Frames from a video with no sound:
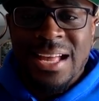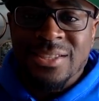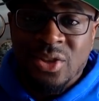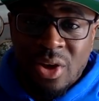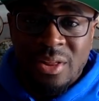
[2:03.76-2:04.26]
That's
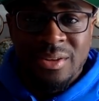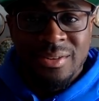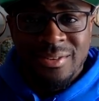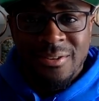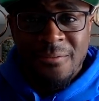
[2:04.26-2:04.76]
solid.
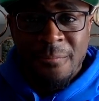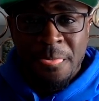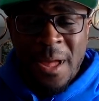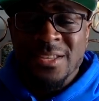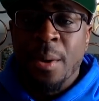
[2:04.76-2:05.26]

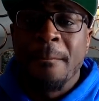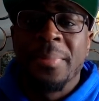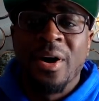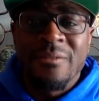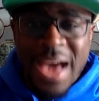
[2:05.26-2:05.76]
That's
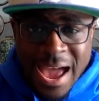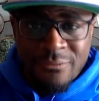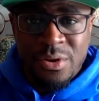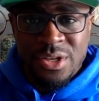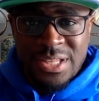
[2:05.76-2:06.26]
above
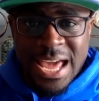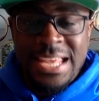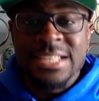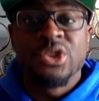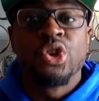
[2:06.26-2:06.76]
average.
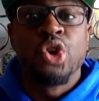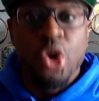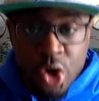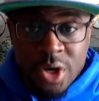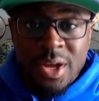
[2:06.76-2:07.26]
That is
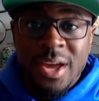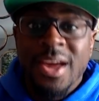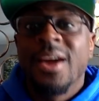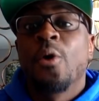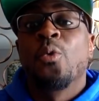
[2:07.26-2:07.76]
good
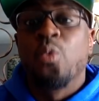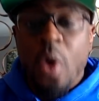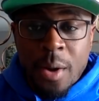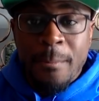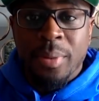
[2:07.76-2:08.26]

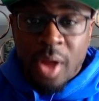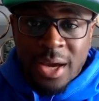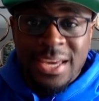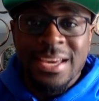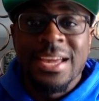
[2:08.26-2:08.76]
run
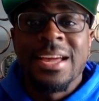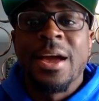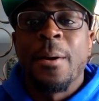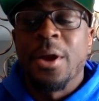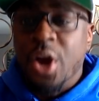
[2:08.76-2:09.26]
blocking
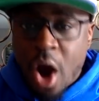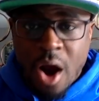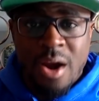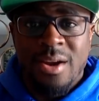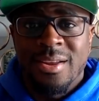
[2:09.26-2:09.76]

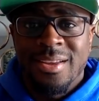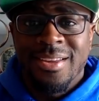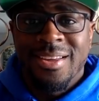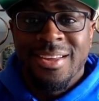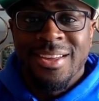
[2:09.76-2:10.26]
guard.
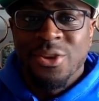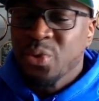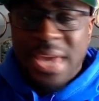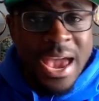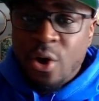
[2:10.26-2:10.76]
You
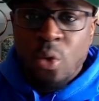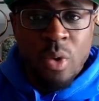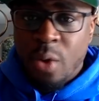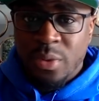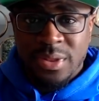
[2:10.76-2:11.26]
can't go
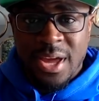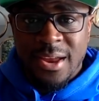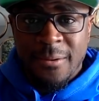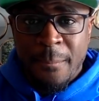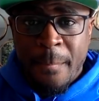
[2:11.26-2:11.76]
wrong with that.
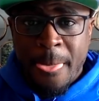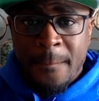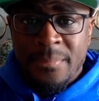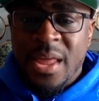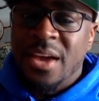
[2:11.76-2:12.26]

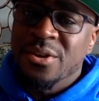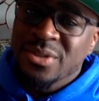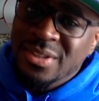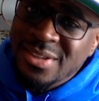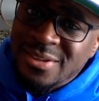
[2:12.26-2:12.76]
Now here's
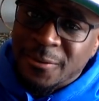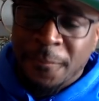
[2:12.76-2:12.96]
the deal.